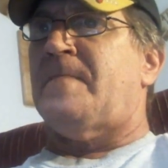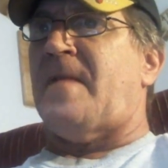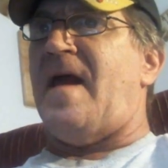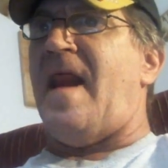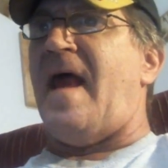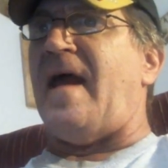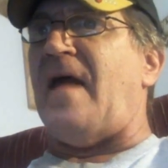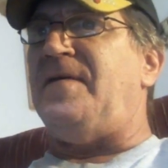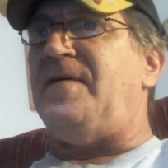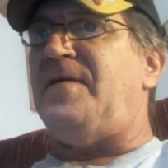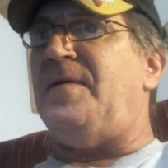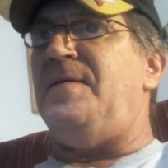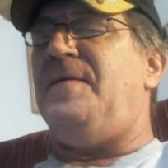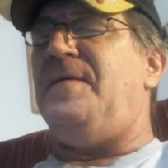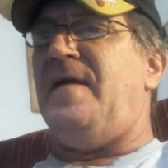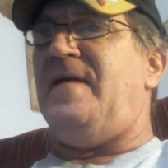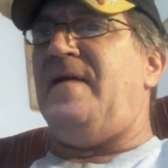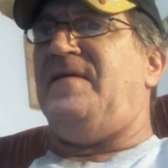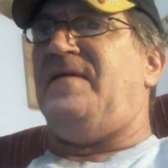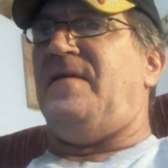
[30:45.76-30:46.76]
And I got two
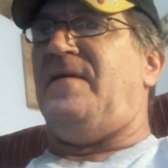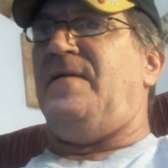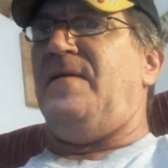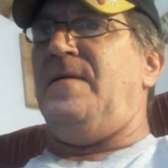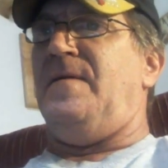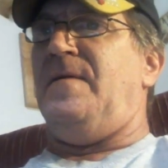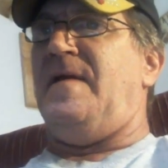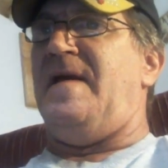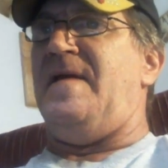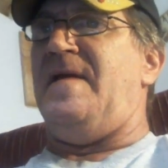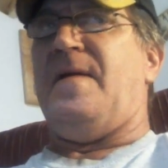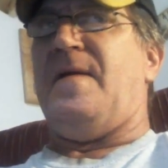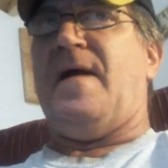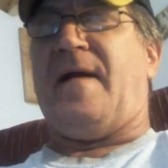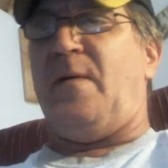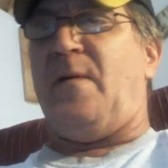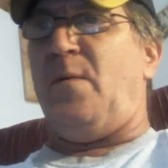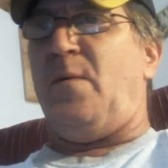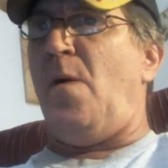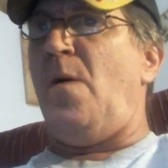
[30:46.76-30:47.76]
things to do. Either I
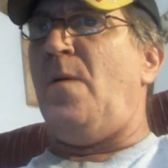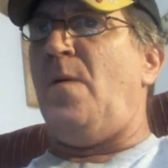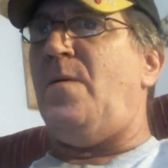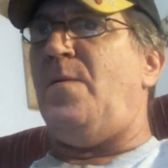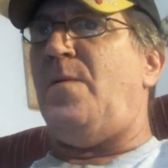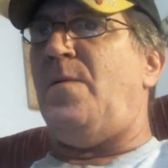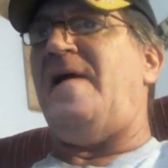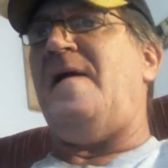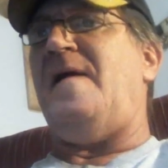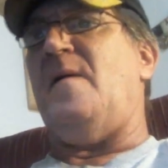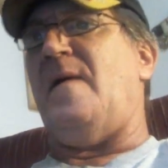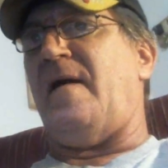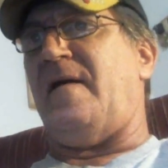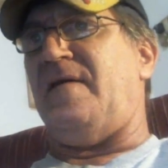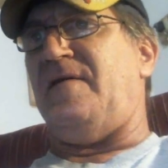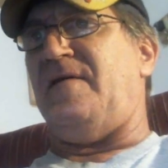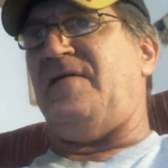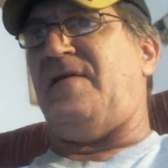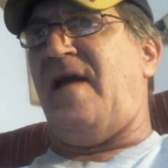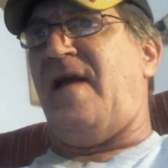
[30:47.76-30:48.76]
can walk away or I
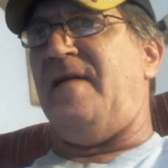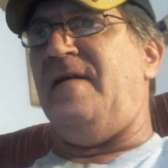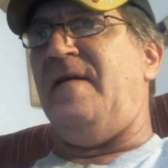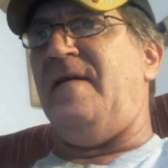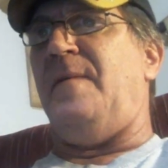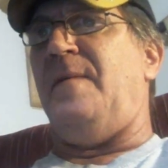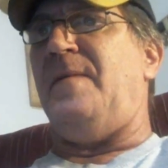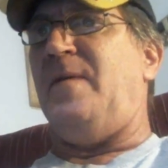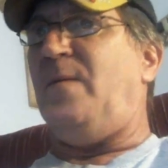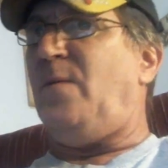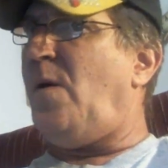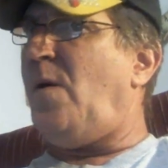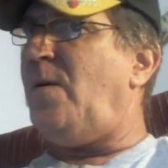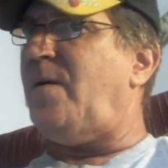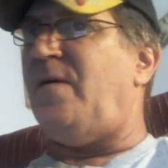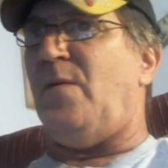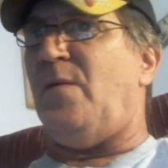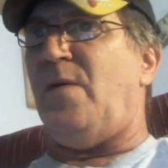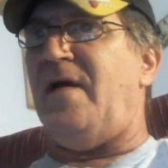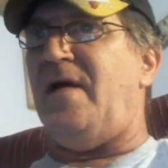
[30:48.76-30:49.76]
can stand up. And
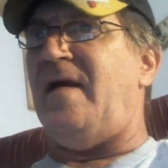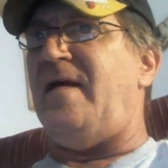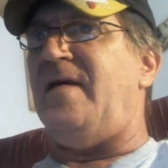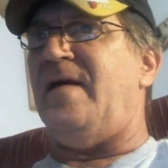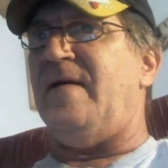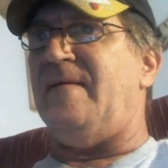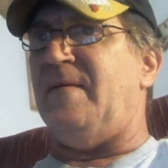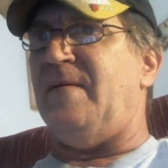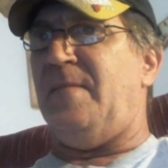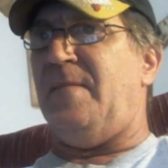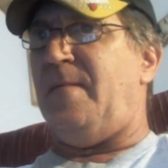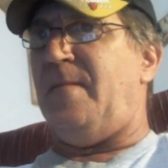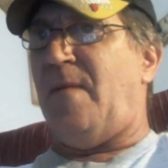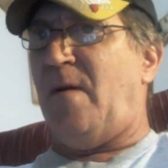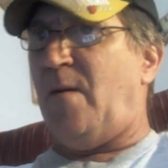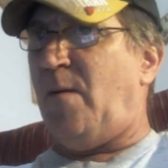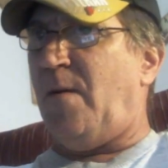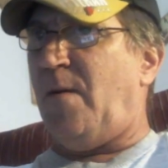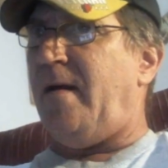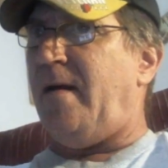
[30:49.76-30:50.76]
walking away ain't never been
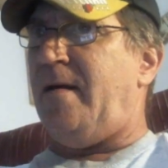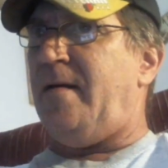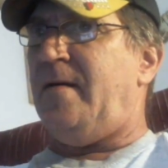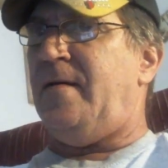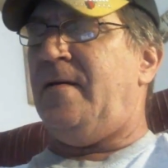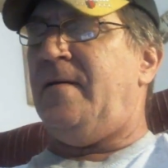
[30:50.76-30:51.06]
my way.